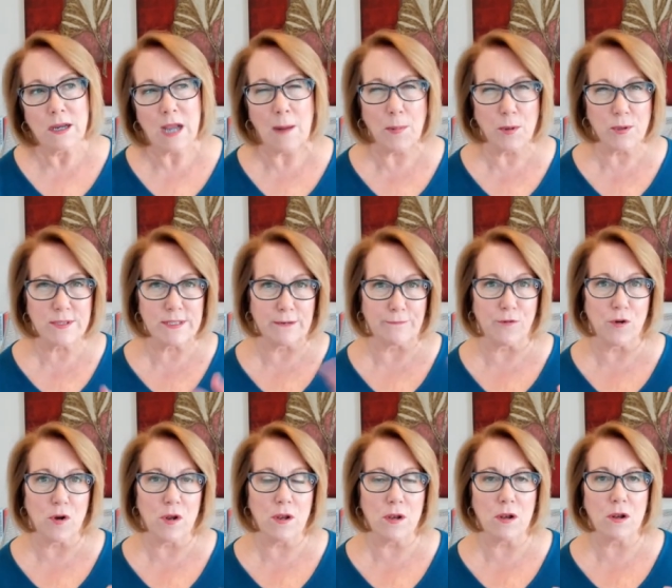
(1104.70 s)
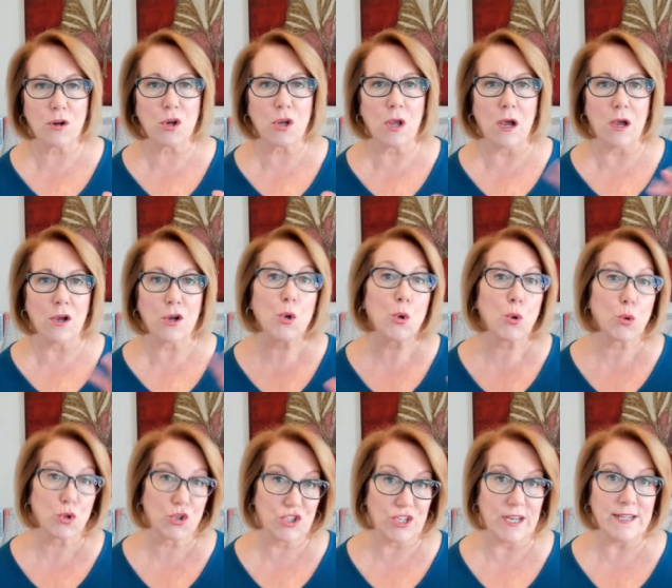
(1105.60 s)
couple different
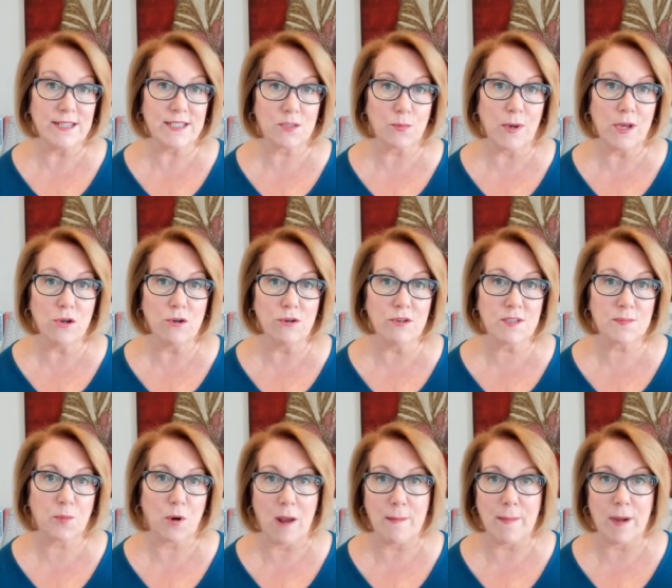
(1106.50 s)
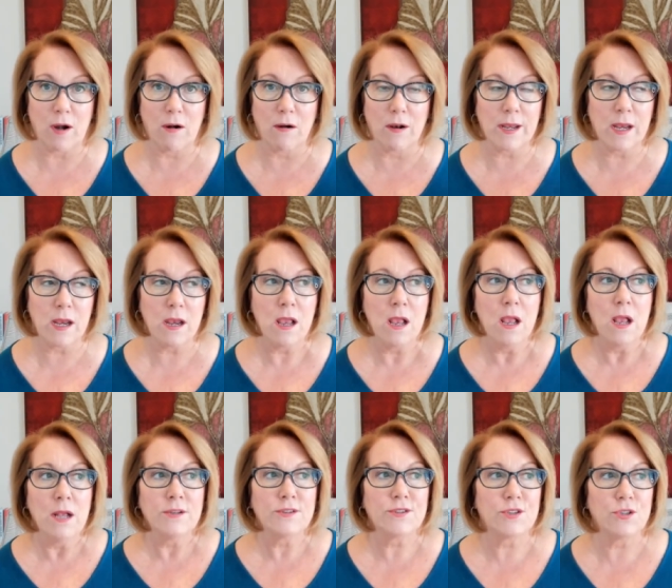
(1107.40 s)
Google Sheets we use primarily
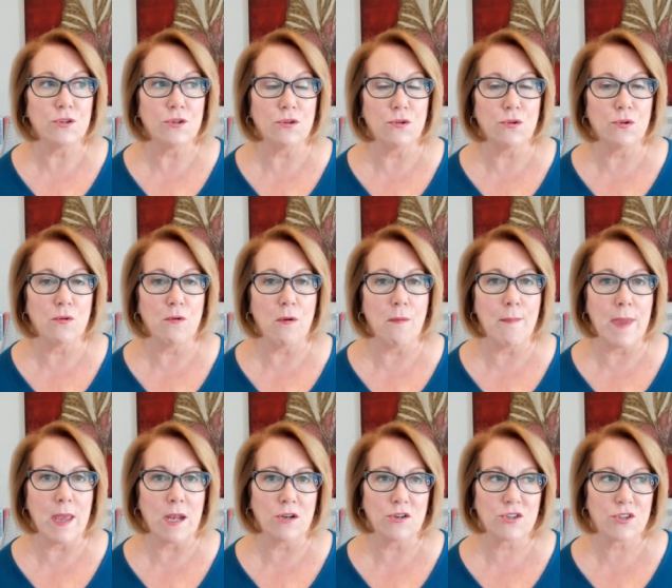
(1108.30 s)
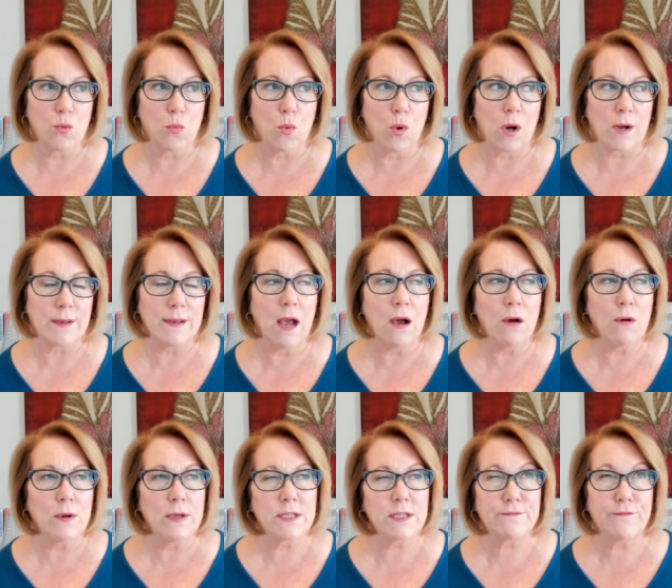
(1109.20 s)
to manage the work.
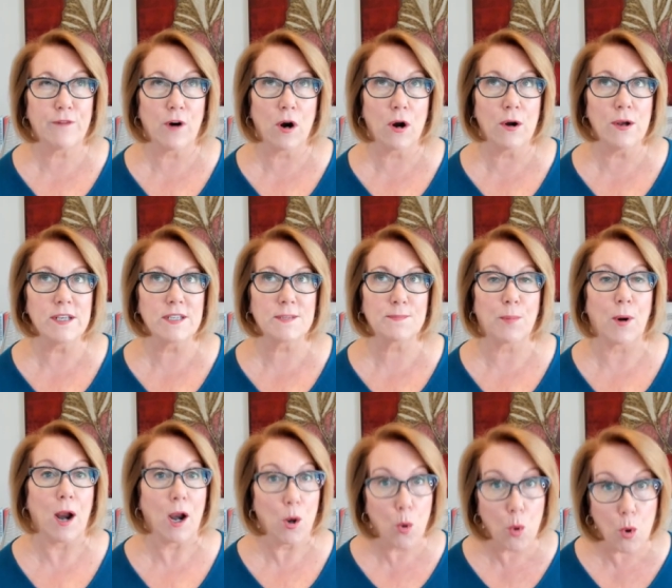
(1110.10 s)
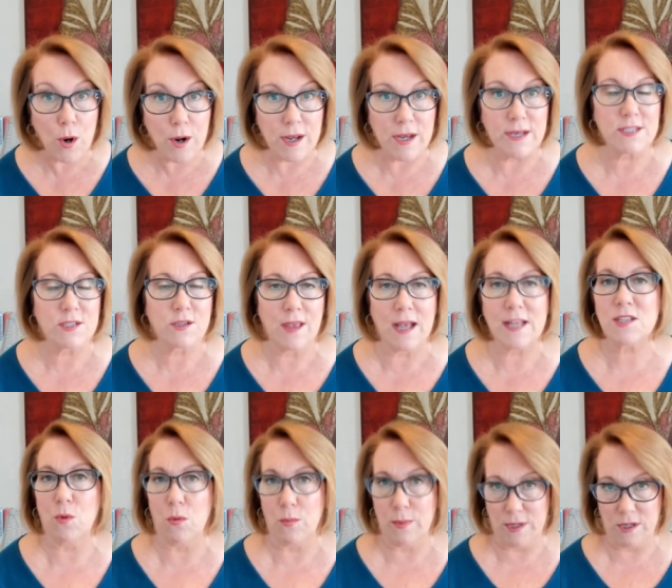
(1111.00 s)
Now, as far as priorities,
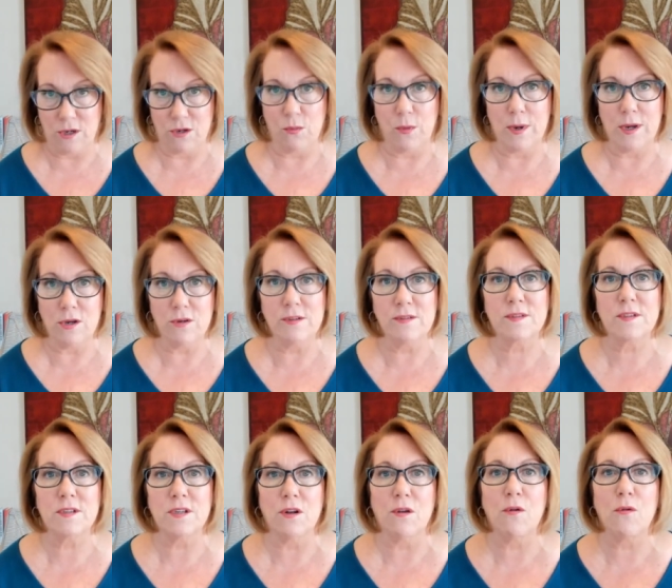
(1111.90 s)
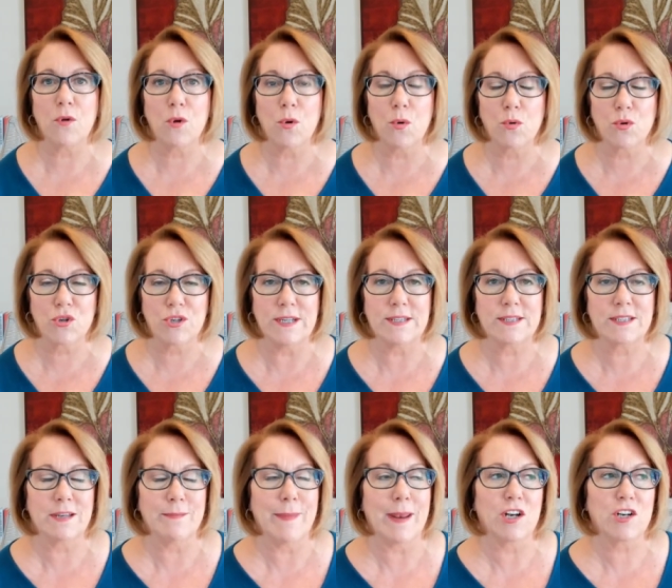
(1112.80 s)
that's what we use, you know, Google
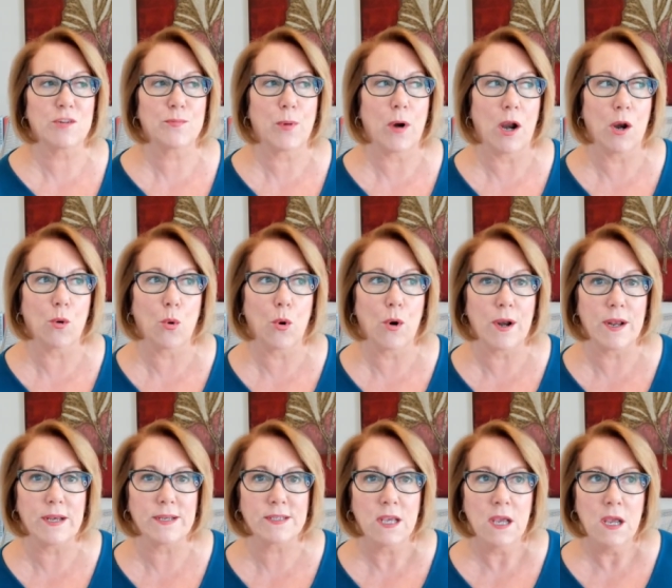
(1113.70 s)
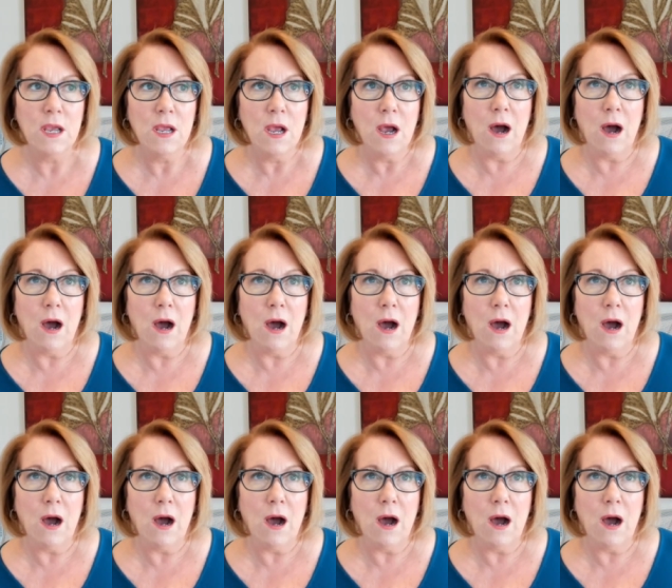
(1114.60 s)
Sheets to manage priorities.